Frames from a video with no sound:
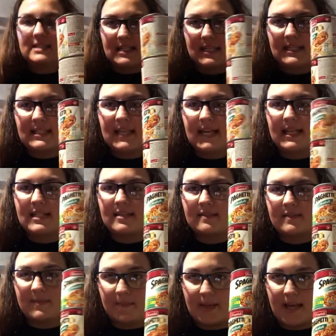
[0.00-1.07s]
six cans of
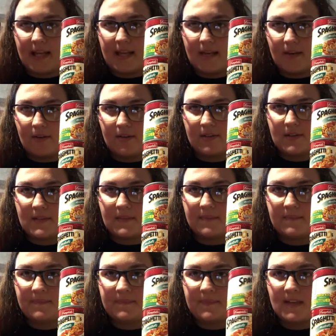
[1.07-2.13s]
SpaghettiOs,
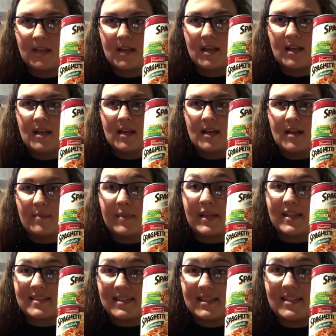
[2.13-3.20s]

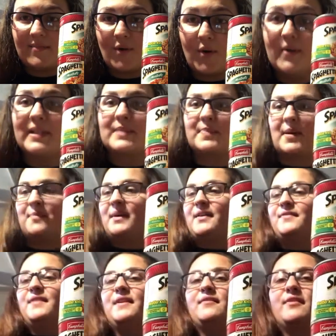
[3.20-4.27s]
because these have always been my
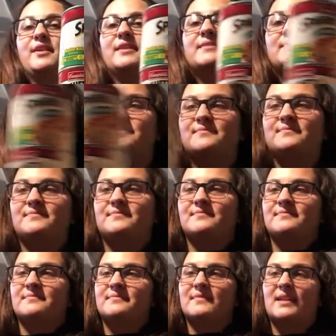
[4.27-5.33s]

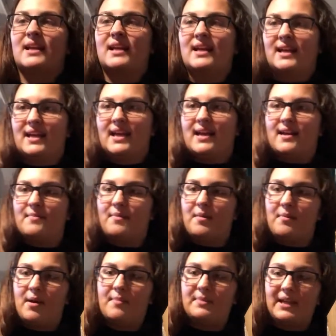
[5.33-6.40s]
favorite, and my
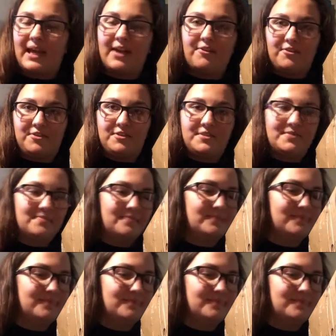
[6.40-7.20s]
mom cares.